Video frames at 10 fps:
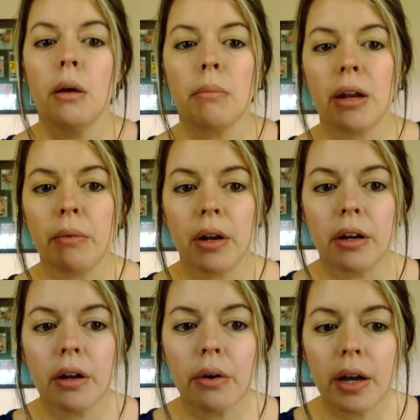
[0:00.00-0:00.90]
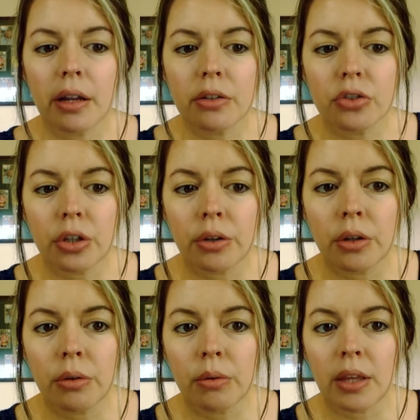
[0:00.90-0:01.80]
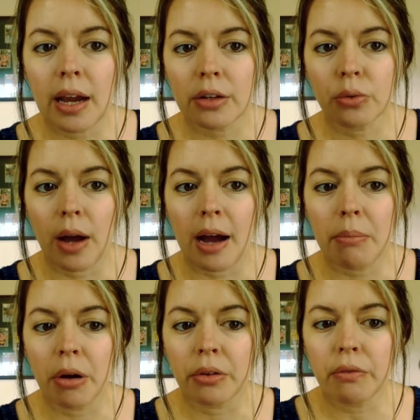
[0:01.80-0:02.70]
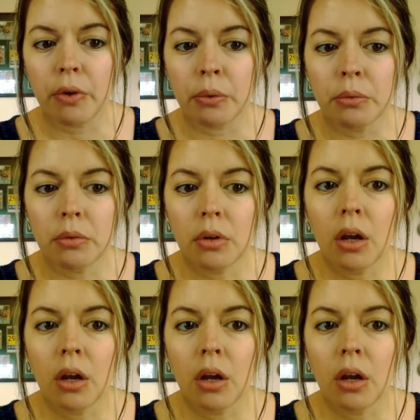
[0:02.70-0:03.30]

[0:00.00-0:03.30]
but I wanted to go ahead and show you the actual app on the phone.